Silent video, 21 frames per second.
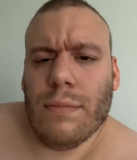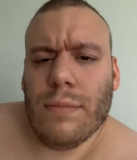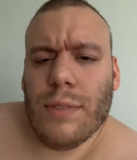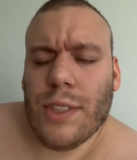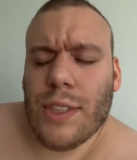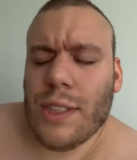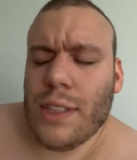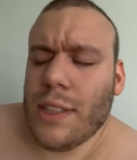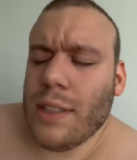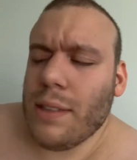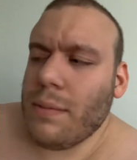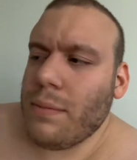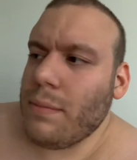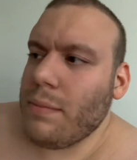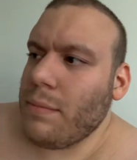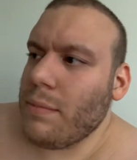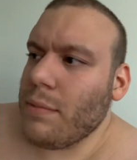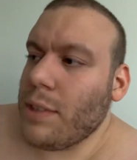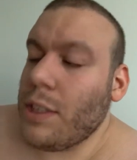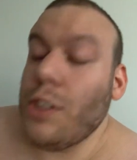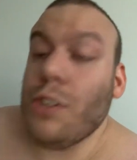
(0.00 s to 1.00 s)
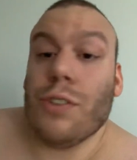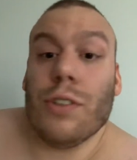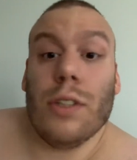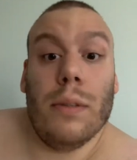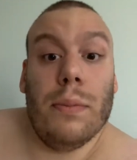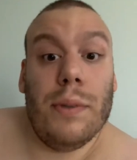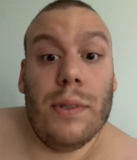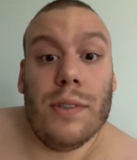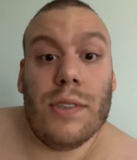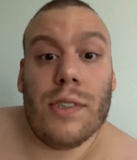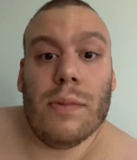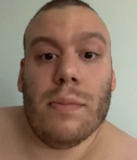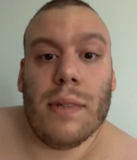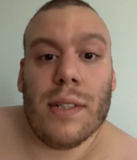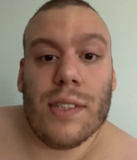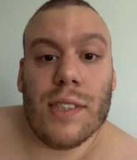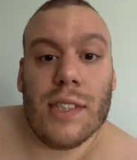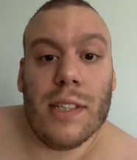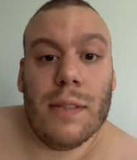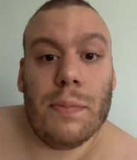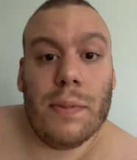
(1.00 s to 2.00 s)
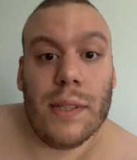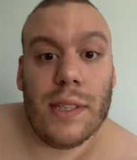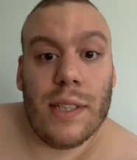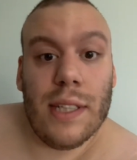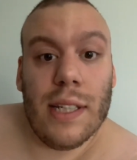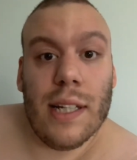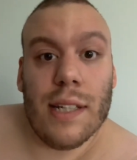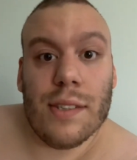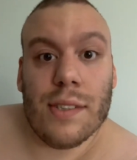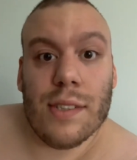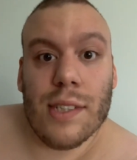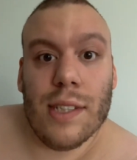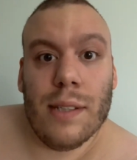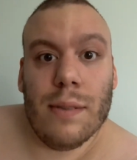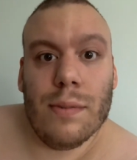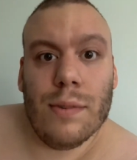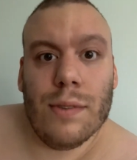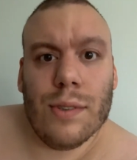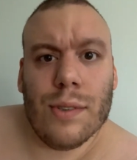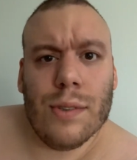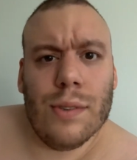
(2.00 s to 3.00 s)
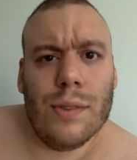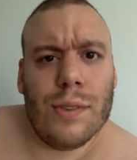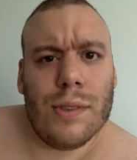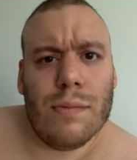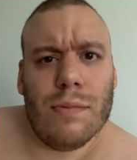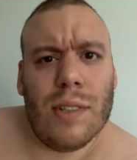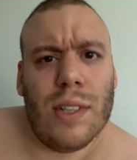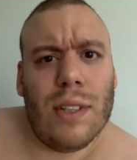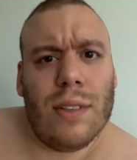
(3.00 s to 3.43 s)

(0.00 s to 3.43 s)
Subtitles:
shit contribute to my CPTSD was losing